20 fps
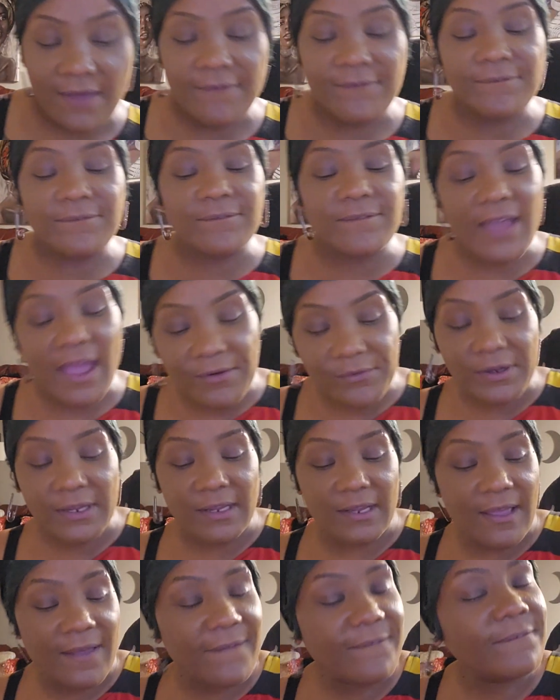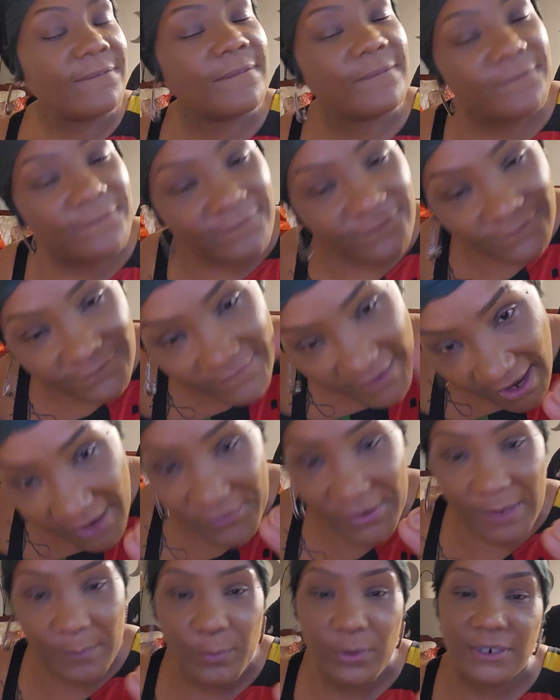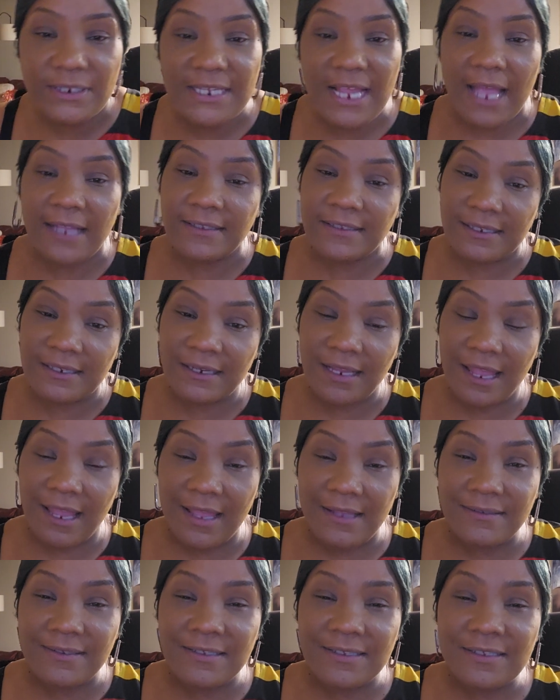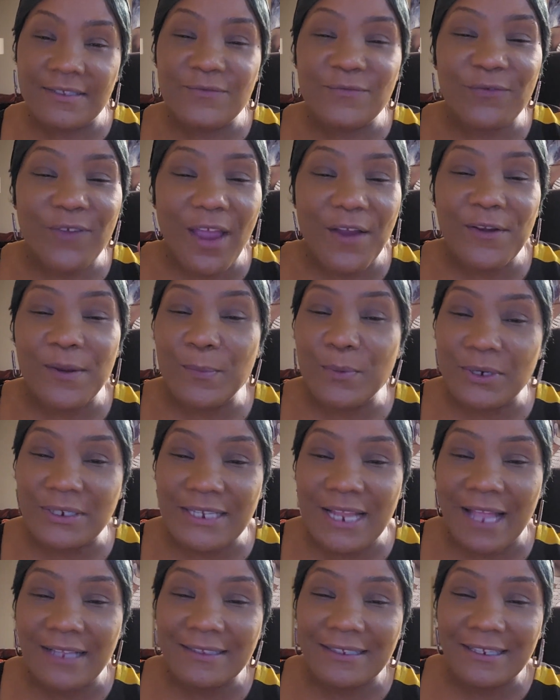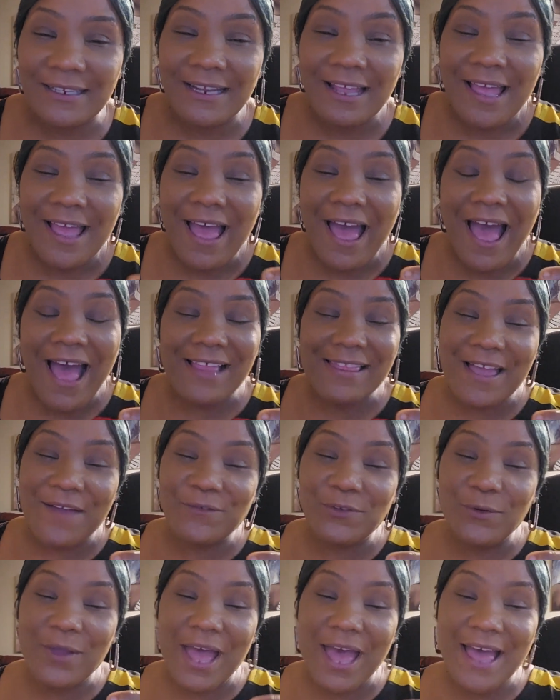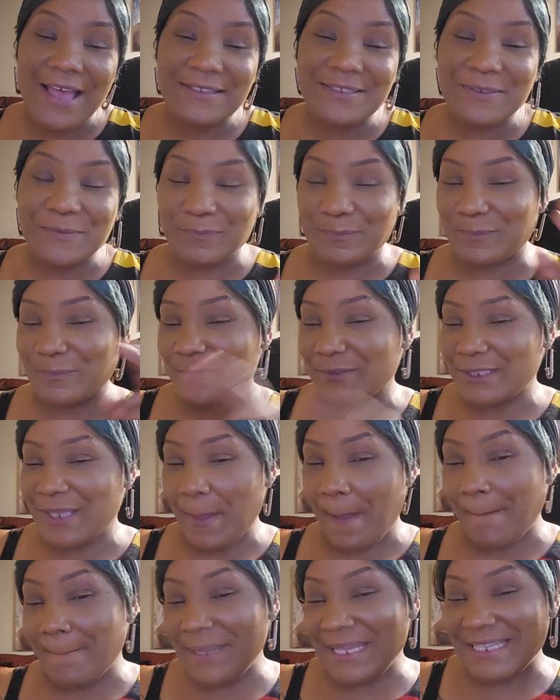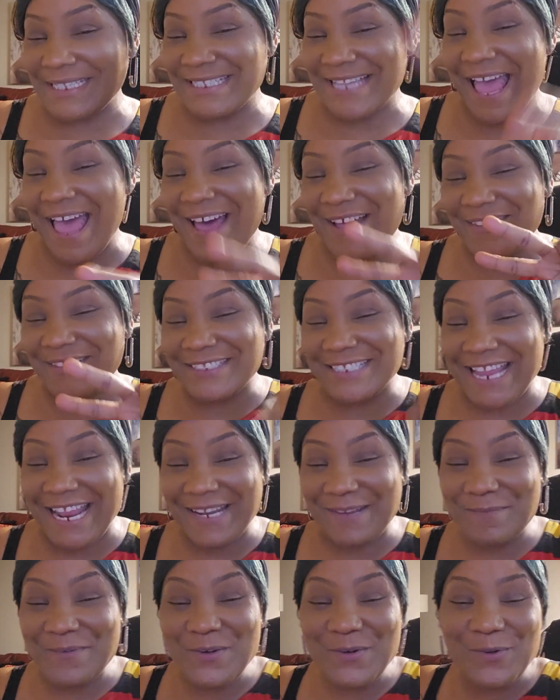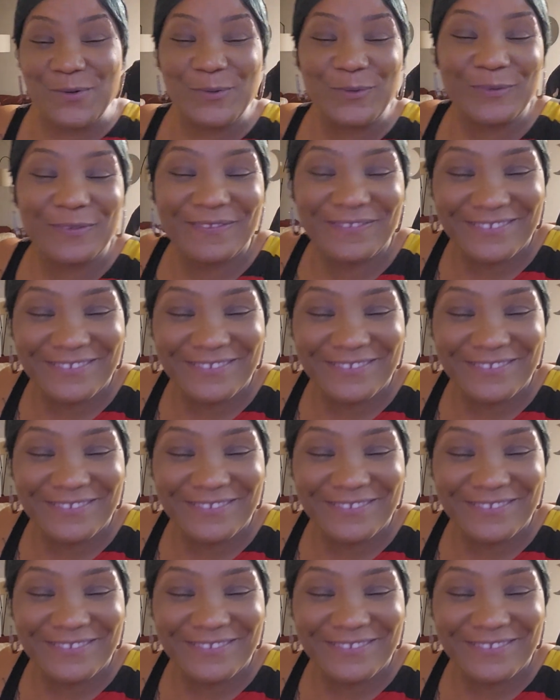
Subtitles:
very, very protected, Cancers. Very protected. I love you guys. Peace out. Danni Moon.